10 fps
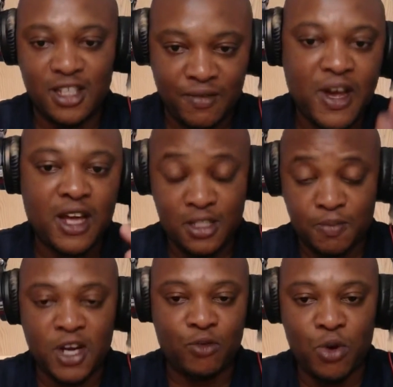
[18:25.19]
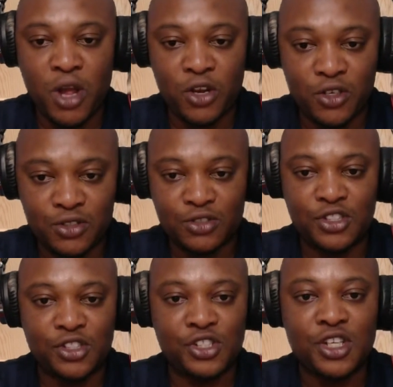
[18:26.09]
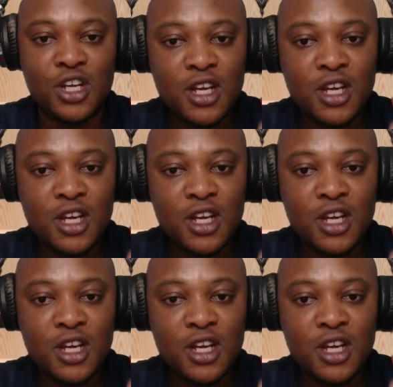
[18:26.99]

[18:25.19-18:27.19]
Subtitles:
In fact, it's part of what we're going to teach,